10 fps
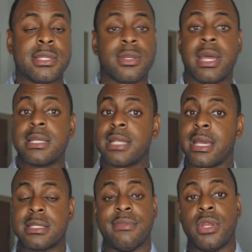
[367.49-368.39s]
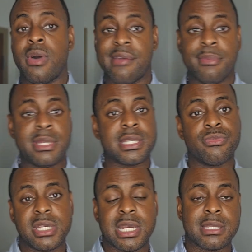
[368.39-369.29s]
So, guys, like I said, if you don't have a business,
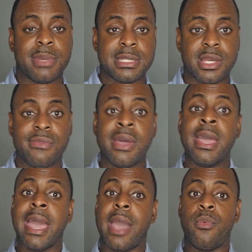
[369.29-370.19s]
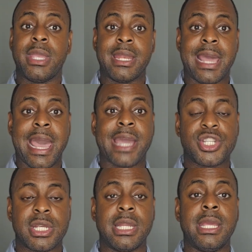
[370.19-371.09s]
reach out to myself and we can
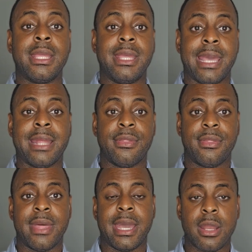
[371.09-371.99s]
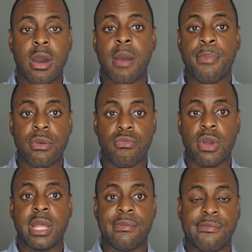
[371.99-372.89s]
actually get that up and
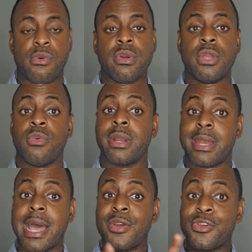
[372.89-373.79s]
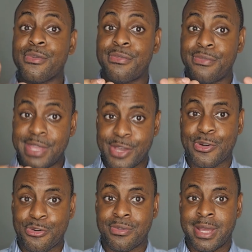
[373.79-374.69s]
running for you. Where now your
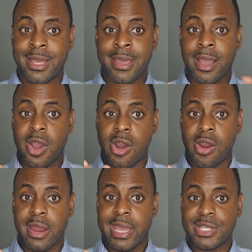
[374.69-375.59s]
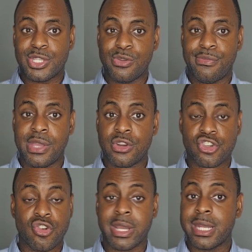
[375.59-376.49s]
vehicle, car, SUV, or
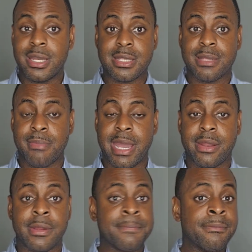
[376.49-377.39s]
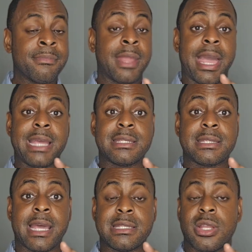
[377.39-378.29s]
truck, it doesn't matter.
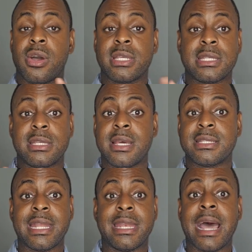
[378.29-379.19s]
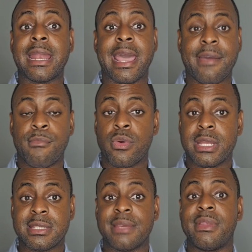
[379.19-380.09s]
As long as it doesn't not have more
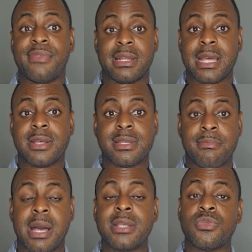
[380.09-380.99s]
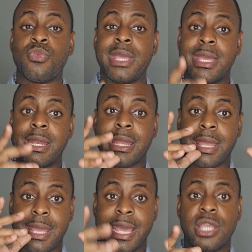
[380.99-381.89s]
than 75,000 miles, we can
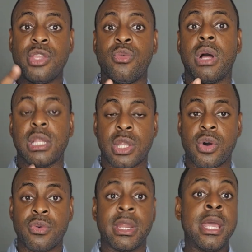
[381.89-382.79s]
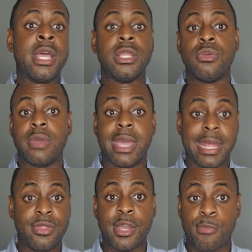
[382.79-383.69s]
get you a loan. You
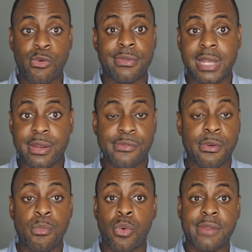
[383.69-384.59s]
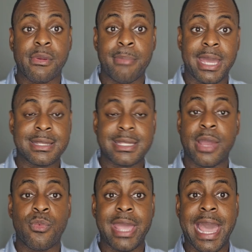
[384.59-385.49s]
get the approval letter from whatever banks
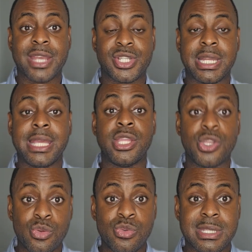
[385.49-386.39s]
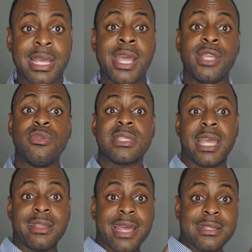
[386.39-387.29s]
that we actually use. You
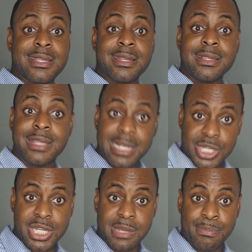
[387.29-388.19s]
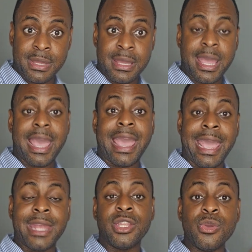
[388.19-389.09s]
take that to the dealership
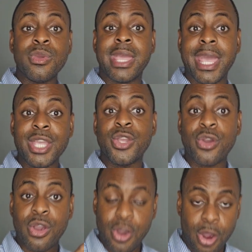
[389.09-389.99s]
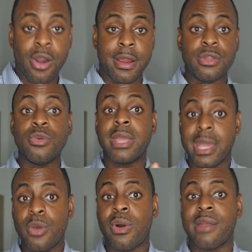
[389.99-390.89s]
and you get your car. You
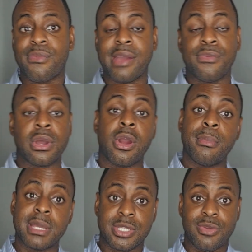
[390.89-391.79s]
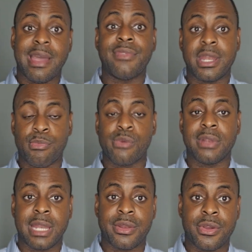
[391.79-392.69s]
get qualified for the car because you have that
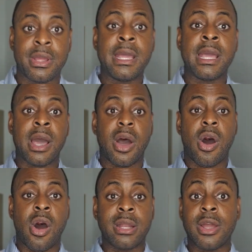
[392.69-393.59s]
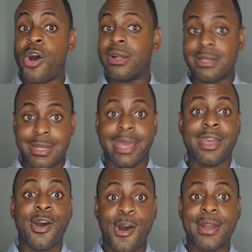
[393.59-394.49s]
approval letter on deck,
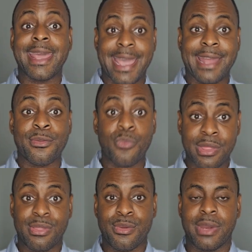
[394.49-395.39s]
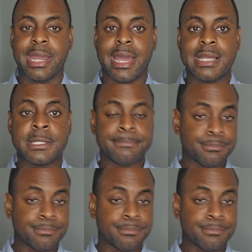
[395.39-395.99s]
on hand with you, right, guys?